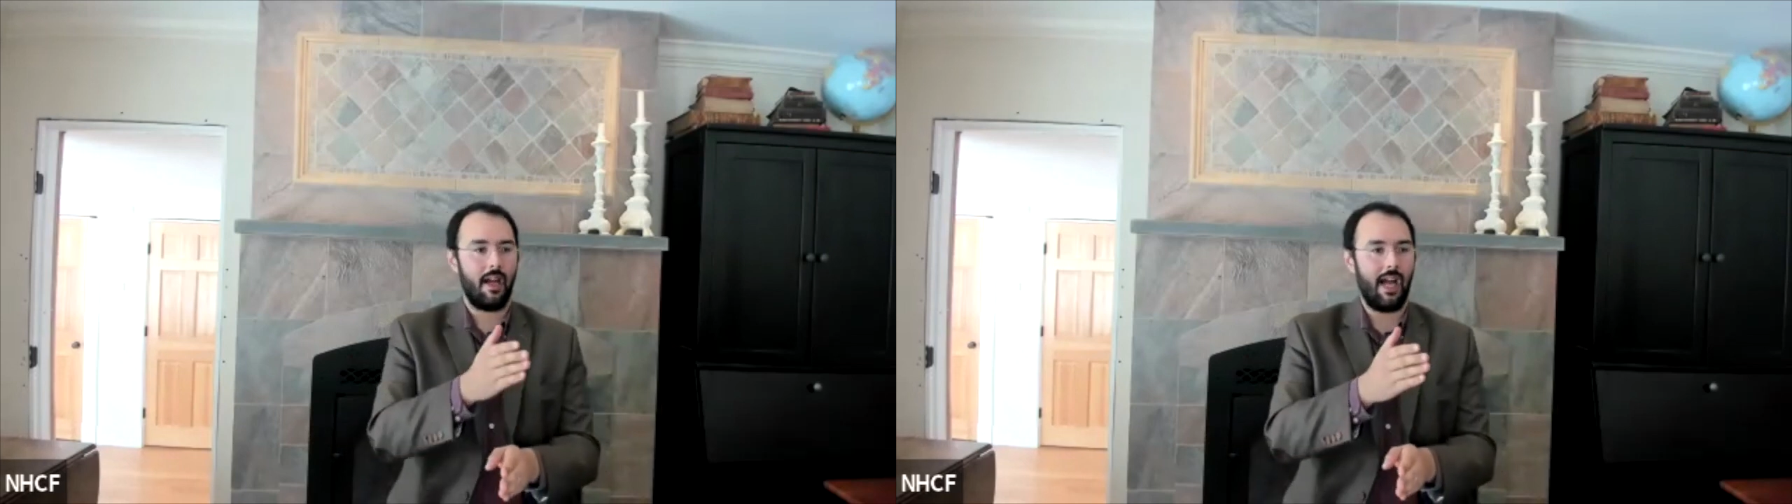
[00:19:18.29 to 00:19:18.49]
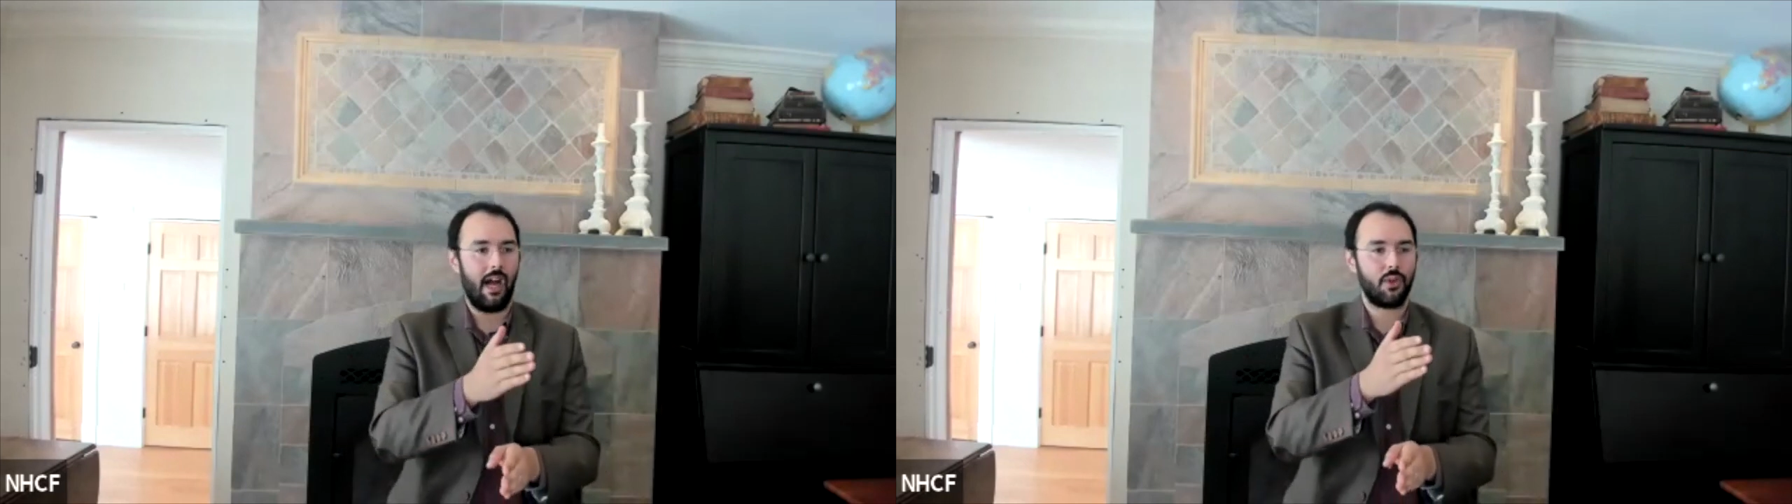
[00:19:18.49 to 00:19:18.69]

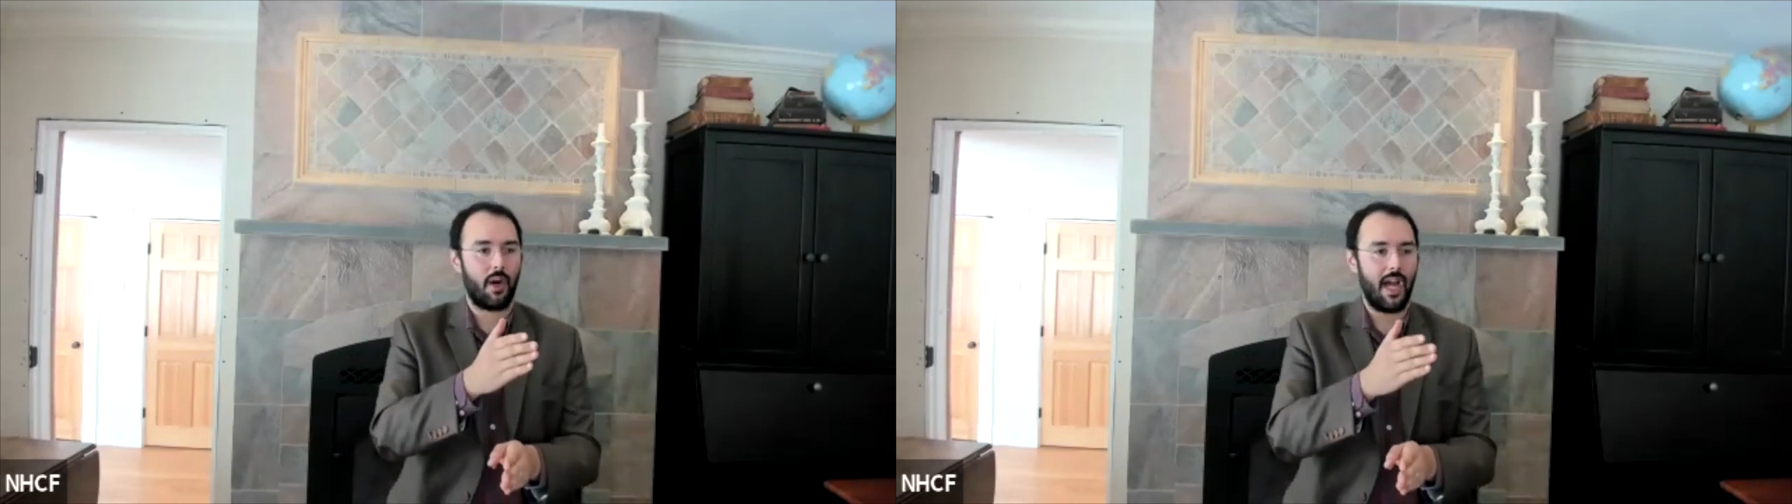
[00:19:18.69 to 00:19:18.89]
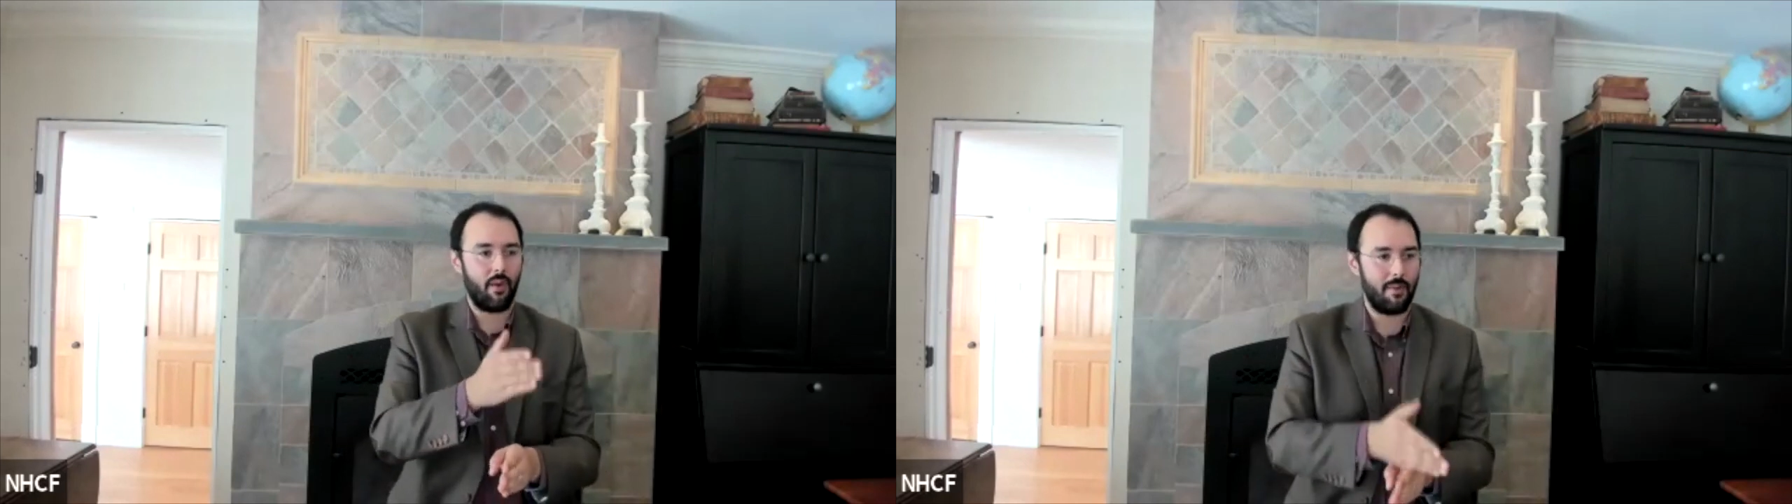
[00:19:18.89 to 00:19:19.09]
how do
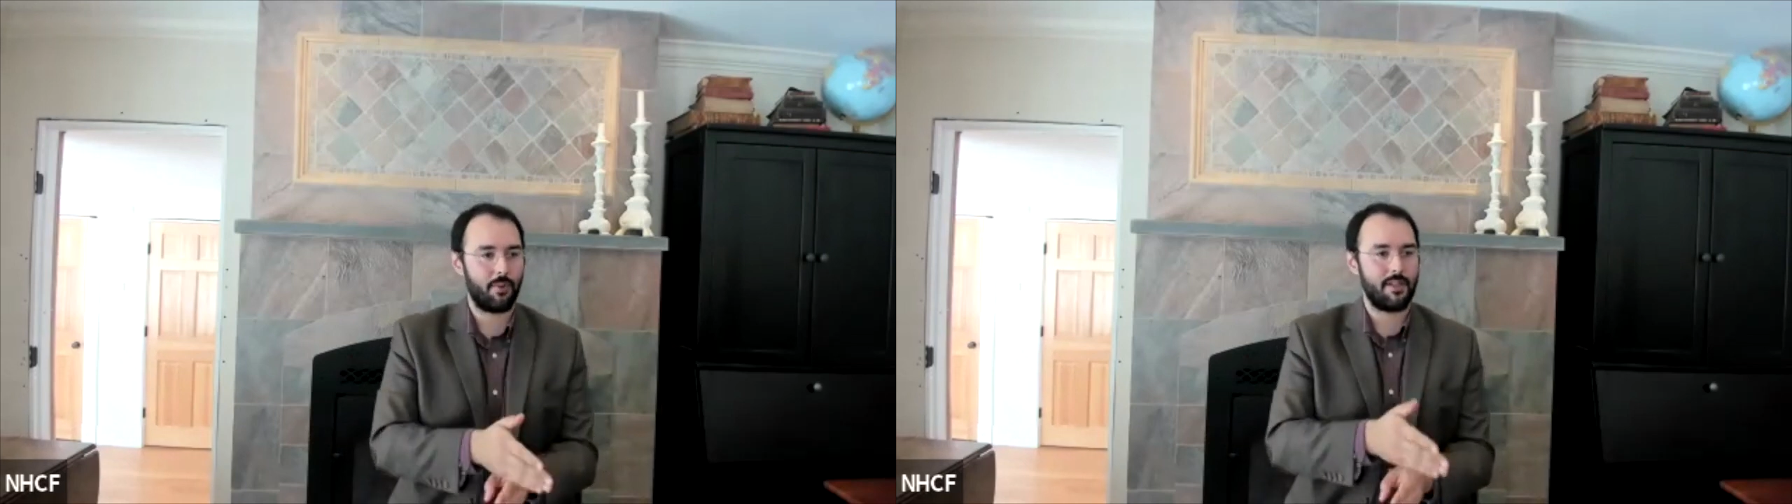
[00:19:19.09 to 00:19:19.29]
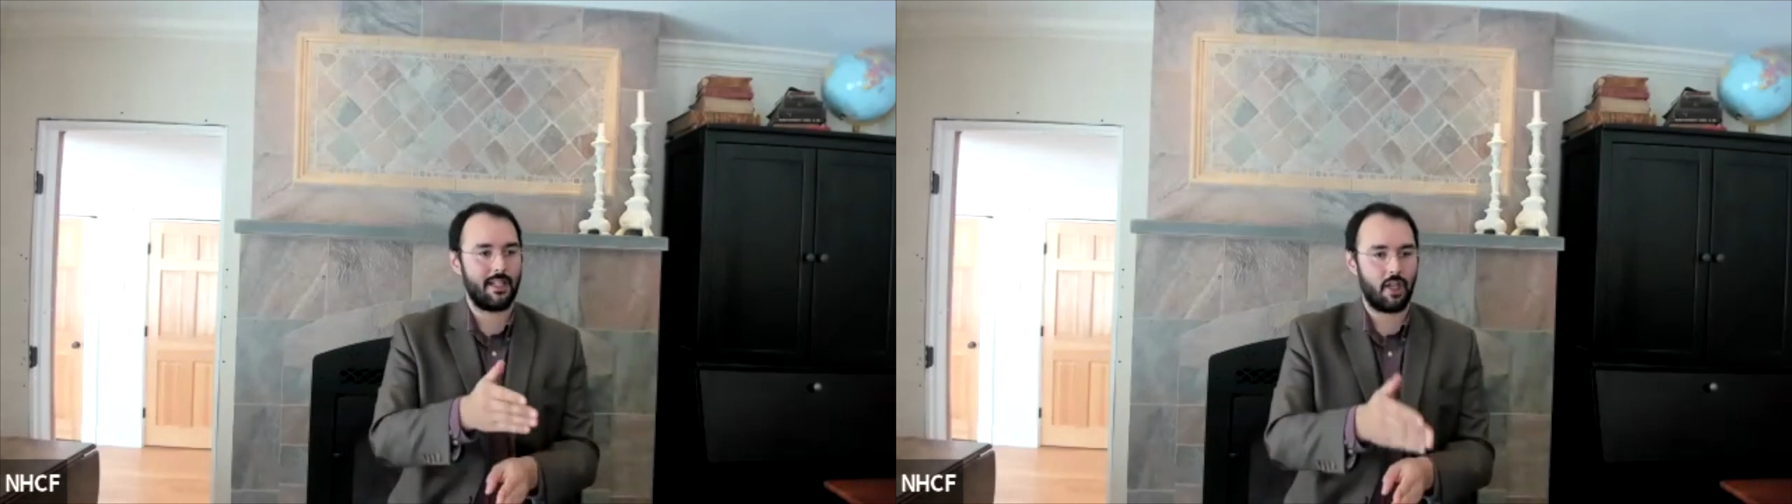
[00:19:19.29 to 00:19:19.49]
I
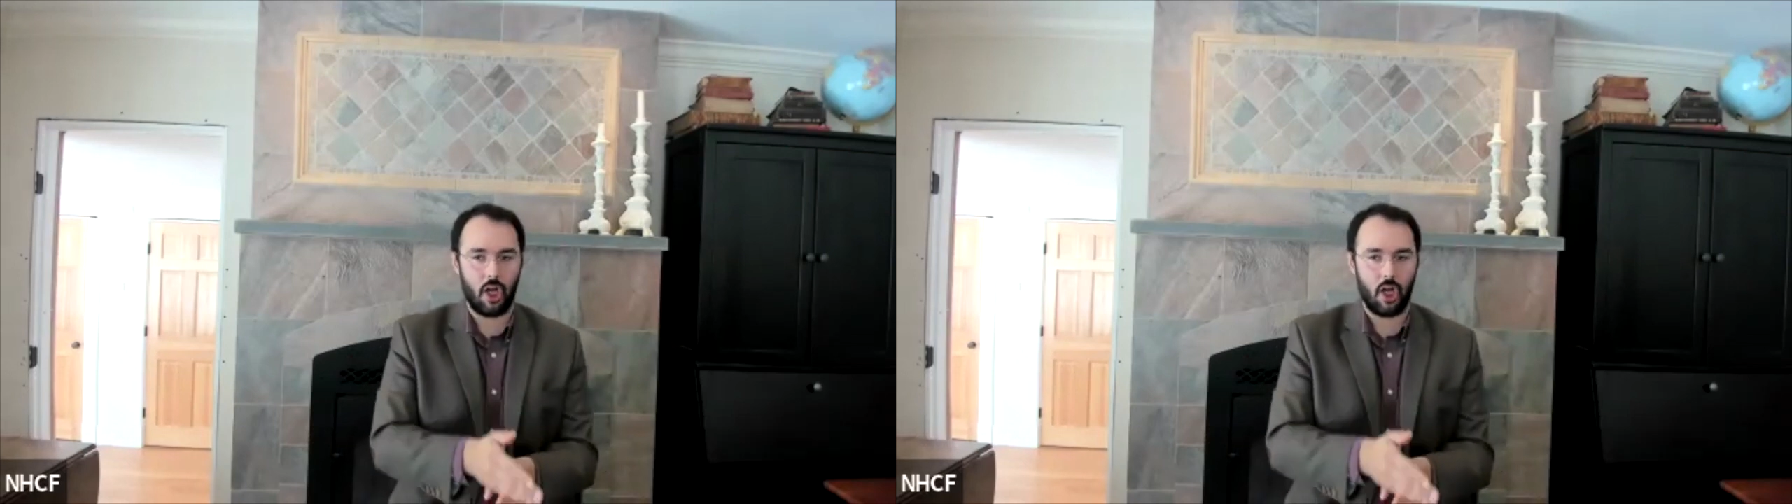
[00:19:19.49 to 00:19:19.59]
represent